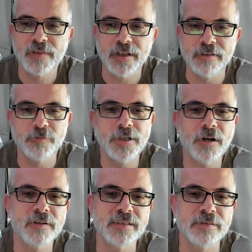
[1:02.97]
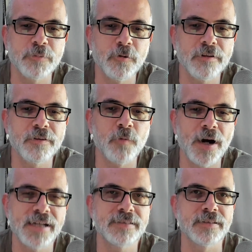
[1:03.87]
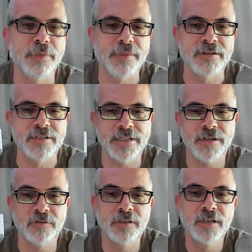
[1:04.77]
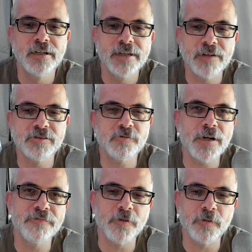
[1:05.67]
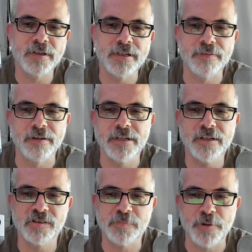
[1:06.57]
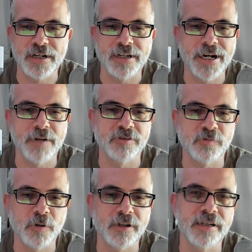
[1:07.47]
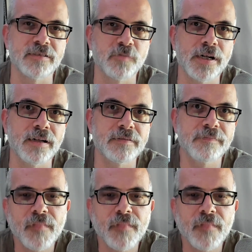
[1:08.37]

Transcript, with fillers: As we already supported the Wyze and Thingino, it was straightforward to get the Neos branded cameras working as well.